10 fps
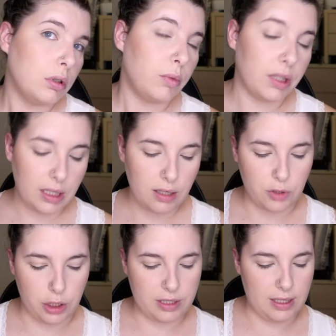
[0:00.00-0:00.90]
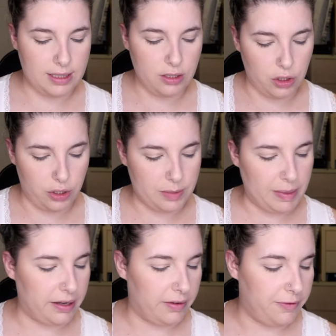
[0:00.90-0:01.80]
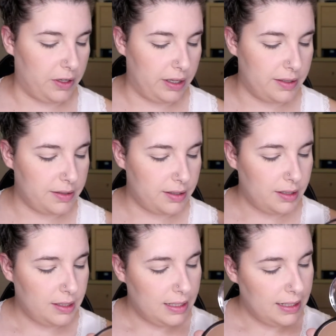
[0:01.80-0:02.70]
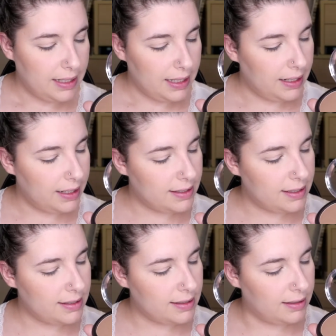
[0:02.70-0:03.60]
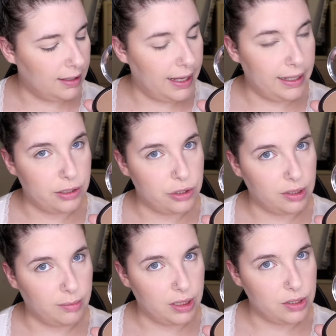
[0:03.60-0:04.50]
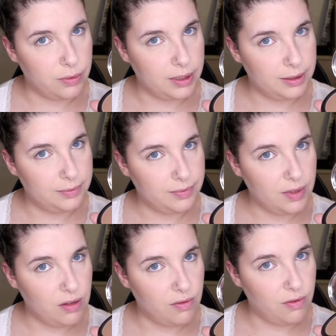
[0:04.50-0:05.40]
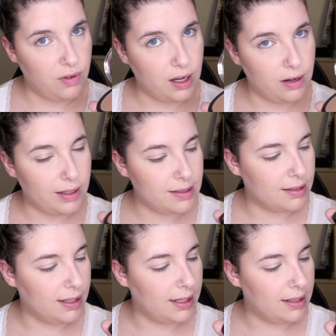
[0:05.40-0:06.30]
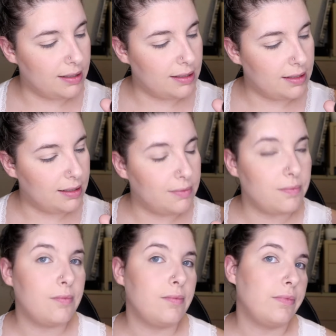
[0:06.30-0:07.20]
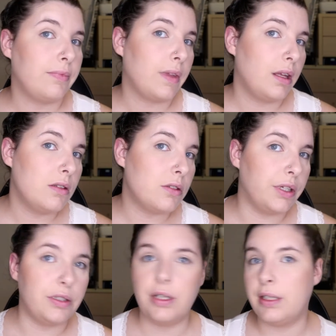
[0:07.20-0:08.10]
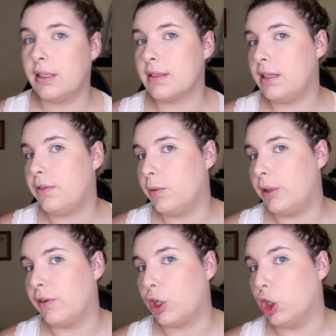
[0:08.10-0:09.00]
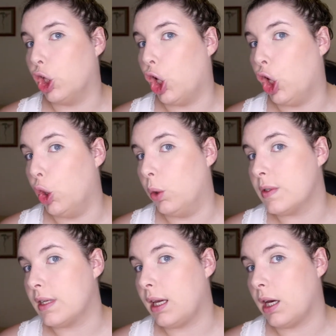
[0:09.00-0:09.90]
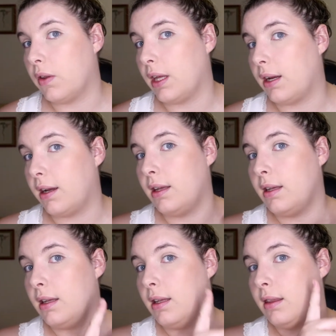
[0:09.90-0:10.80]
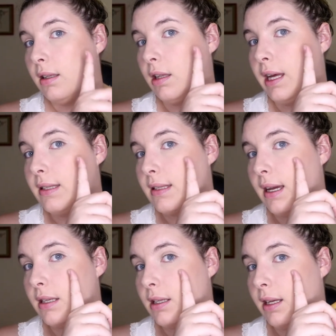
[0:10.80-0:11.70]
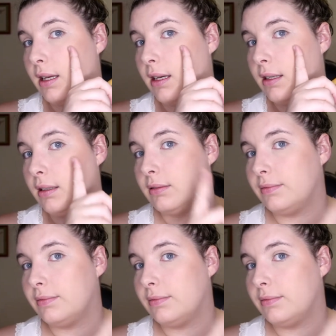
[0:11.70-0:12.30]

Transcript: One thing I've noticed, I didn't notice about it at first, it has the slightest shimmer to it. The very slightest. So it does give you a bit of a glow. See how the light's catching here?